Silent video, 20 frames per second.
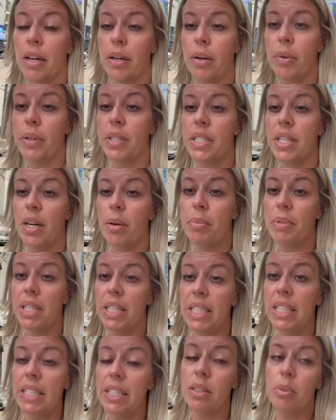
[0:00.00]
which helped a
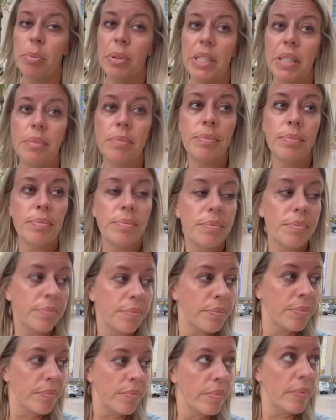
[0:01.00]
little bit,
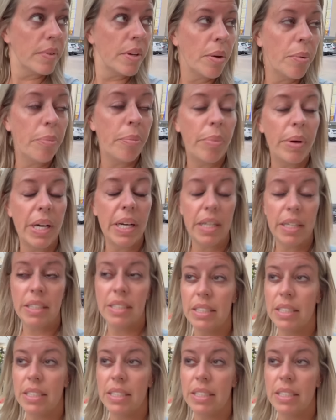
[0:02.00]
but